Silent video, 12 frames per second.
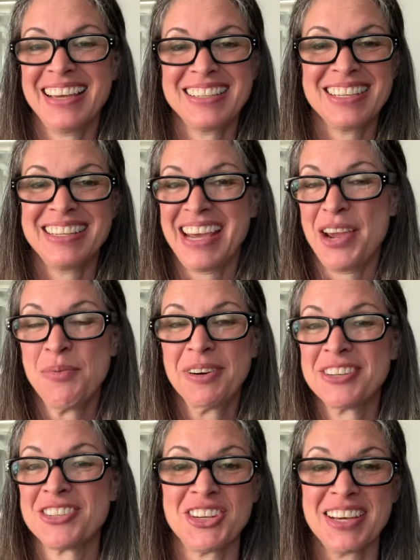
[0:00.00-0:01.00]
and today
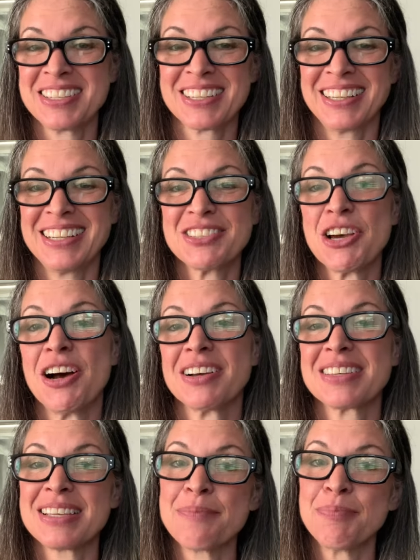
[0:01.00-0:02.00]
we're just going to talk
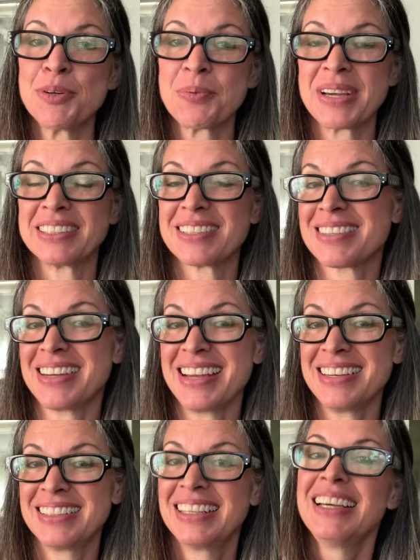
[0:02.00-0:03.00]
simple real estate